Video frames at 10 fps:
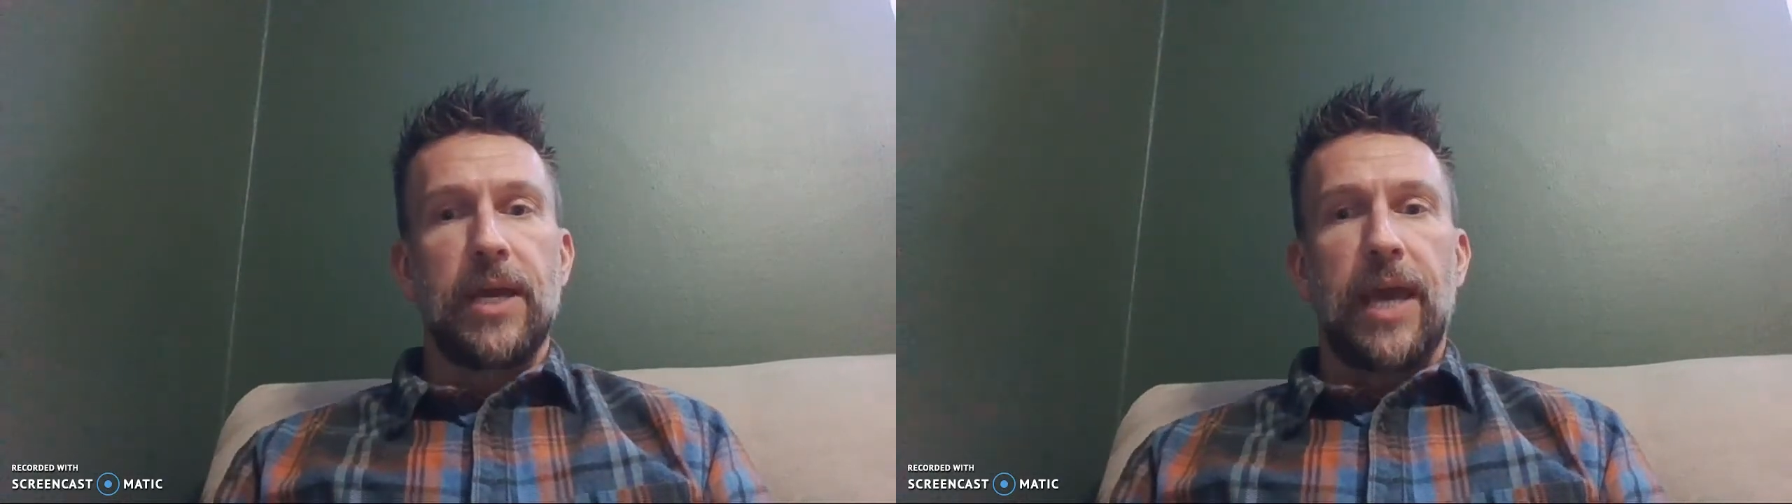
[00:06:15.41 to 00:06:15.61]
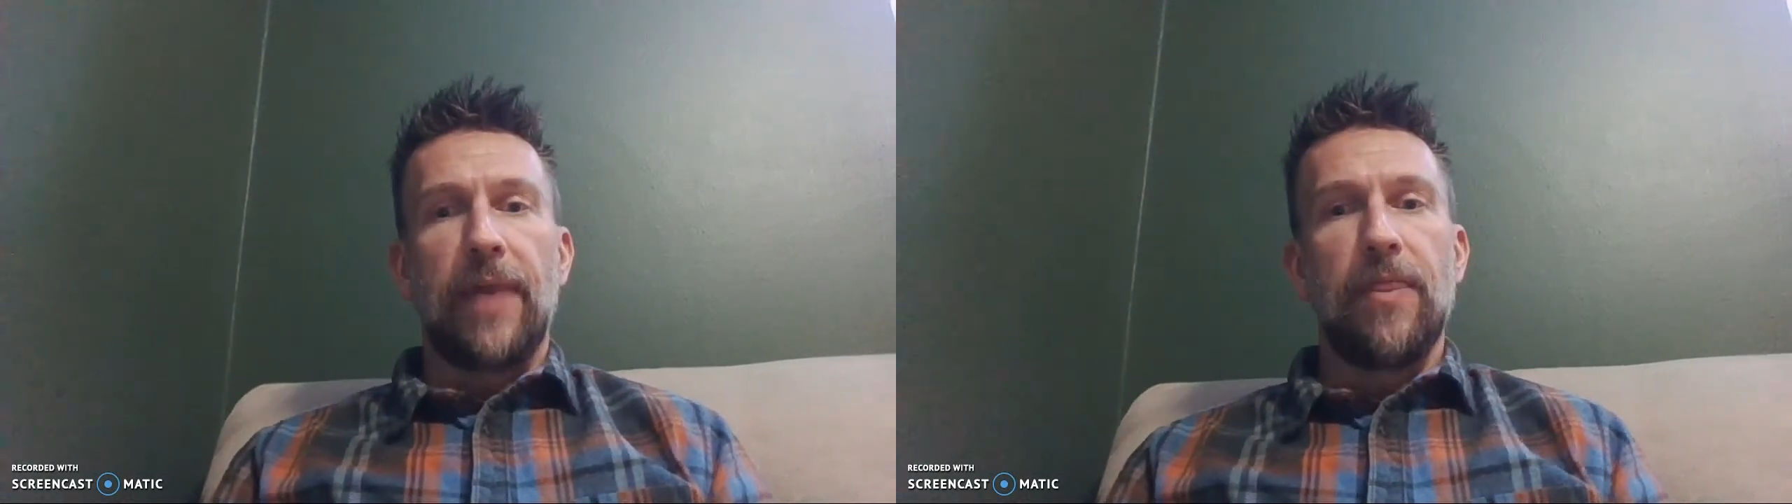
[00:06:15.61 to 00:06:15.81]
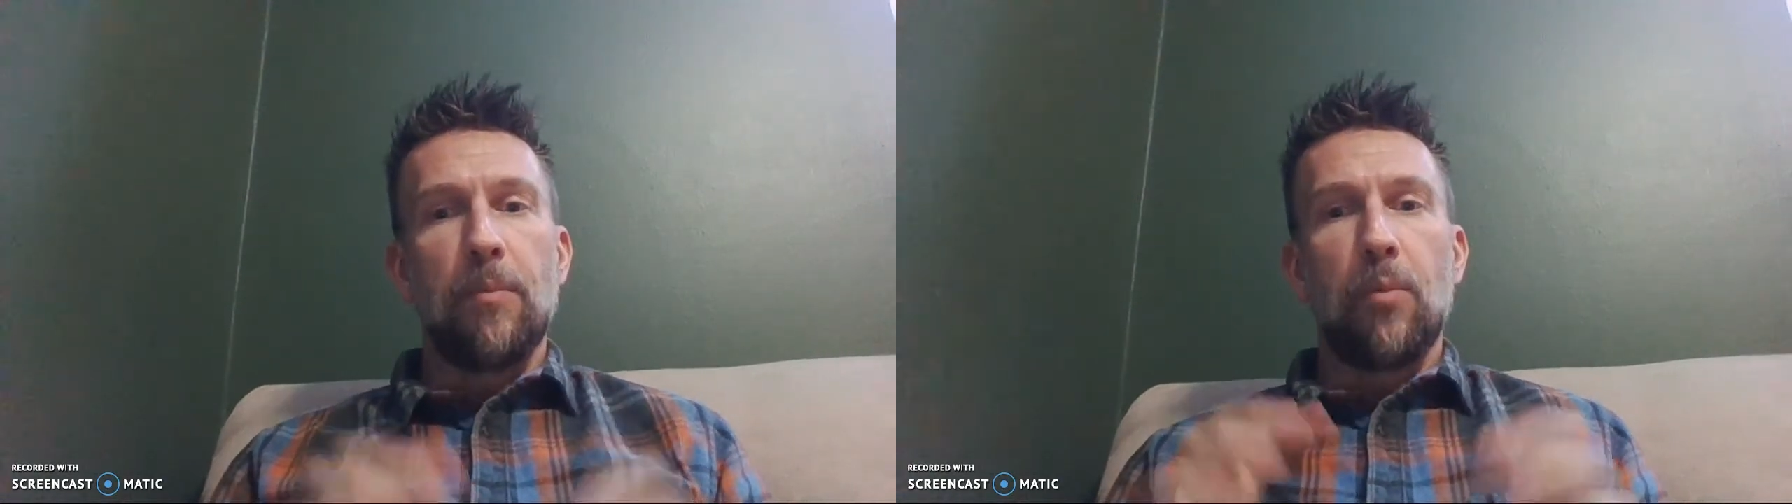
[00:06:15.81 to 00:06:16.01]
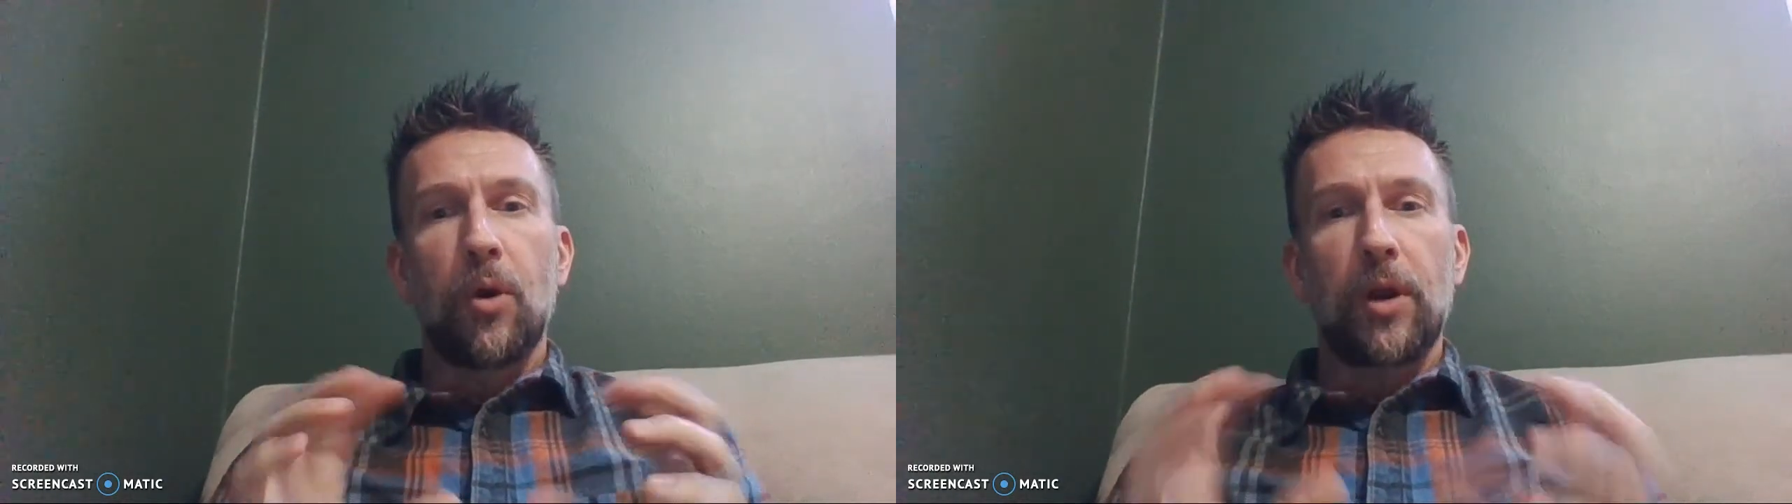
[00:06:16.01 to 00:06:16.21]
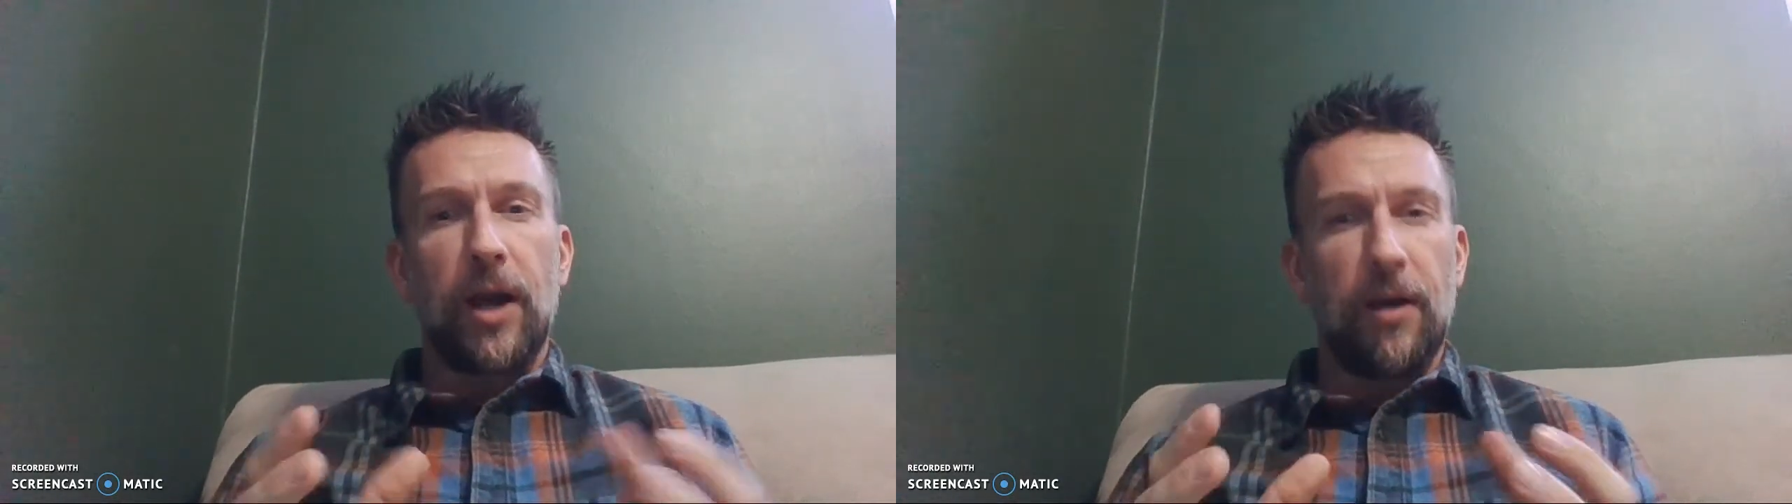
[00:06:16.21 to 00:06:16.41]
And the
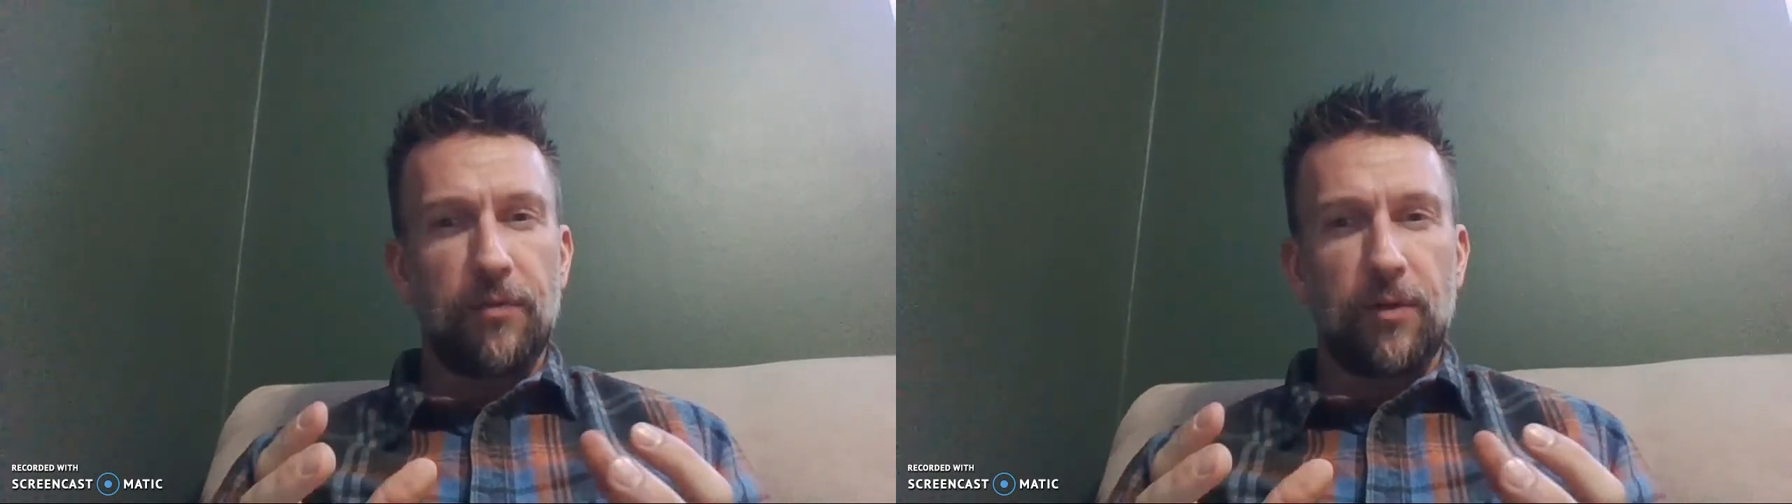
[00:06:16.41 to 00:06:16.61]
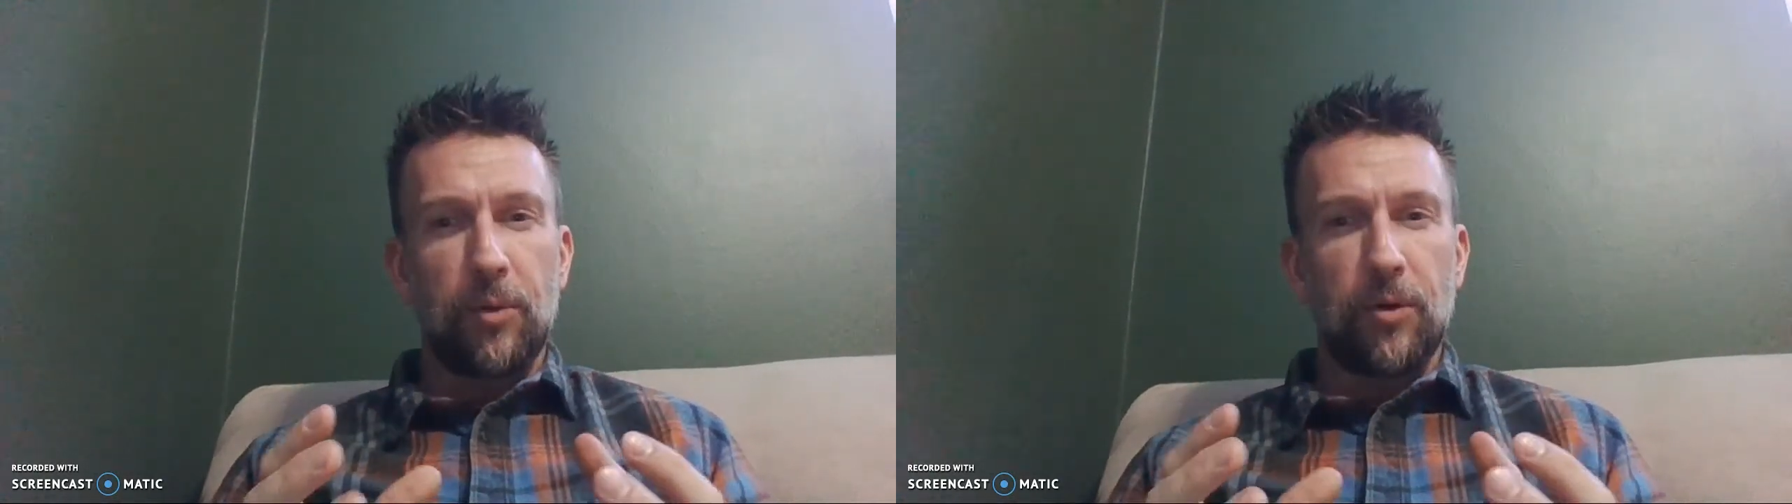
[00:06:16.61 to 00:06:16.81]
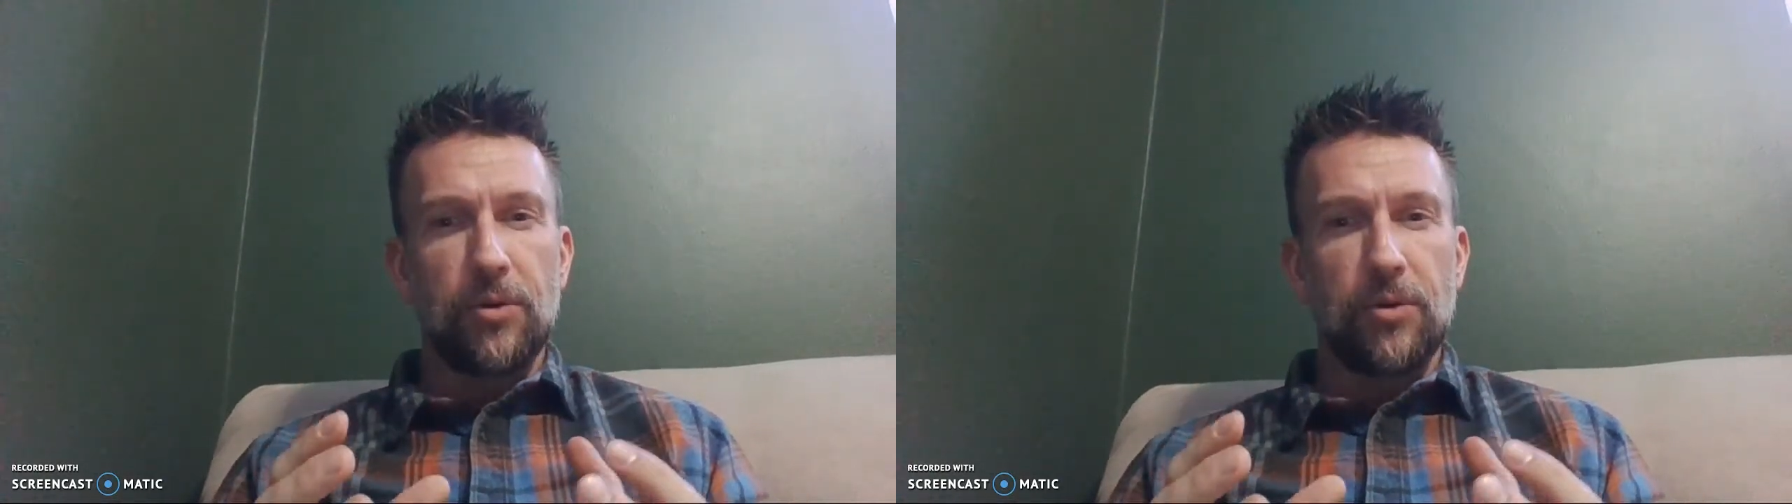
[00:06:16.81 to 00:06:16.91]
more comfortable